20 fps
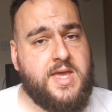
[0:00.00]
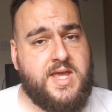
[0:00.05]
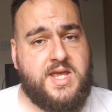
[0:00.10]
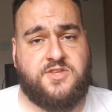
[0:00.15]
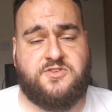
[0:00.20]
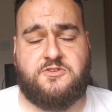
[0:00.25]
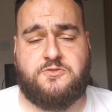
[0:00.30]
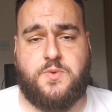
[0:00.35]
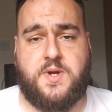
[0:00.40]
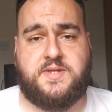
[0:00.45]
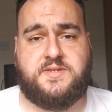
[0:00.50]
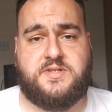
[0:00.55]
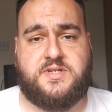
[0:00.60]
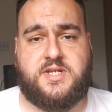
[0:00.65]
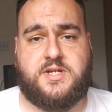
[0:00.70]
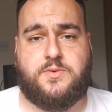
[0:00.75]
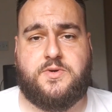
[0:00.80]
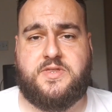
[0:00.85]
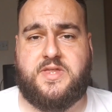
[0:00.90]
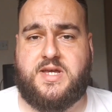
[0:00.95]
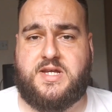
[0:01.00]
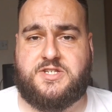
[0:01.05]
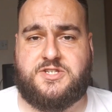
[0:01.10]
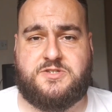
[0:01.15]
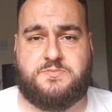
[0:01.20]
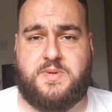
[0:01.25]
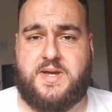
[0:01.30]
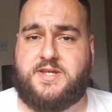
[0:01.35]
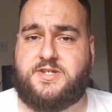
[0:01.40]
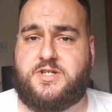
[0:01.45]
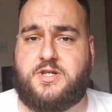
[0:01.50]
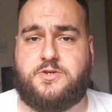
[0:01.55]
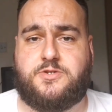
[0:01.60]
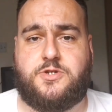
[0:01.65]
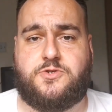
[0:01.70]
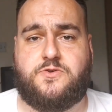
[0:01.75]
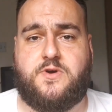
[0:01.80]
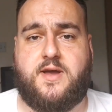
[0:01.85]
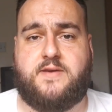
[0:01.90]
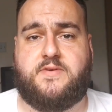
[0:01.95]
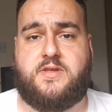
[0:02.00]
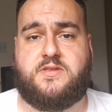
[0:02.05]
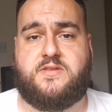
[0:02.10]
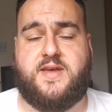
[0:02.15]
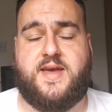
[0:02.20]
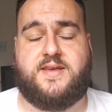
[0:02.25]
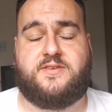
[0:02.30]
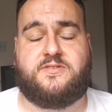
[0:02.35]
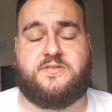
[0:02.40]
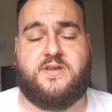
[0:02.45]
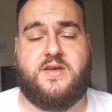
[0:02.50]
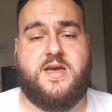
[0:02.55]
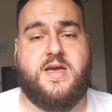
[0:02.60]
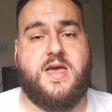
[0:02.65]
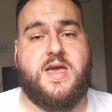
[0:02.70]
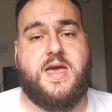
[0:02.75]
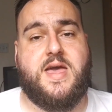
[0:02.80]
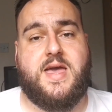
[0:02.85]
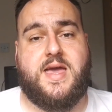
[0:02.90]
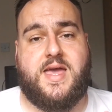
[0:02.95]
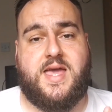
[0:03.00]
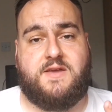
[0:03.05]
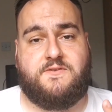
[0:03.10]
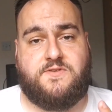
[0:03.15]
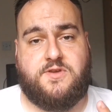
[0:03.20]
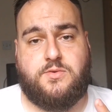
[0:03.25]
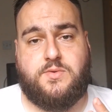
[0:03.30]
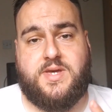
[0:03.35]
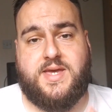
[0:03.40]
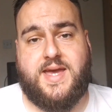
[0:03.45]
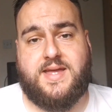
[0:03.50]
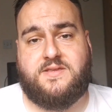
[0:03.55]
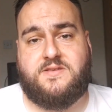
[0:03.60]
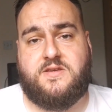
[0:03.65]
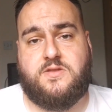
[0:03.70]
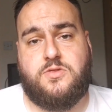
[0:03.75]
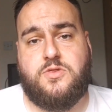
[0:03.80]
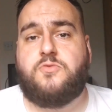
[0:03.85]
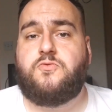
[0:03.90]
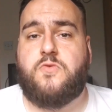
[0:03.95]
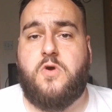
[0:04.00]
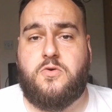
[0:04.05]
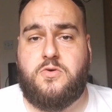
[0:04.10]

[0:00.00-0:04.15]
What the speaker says: Easiest way to deal with it, especially on your driving test, if you get in the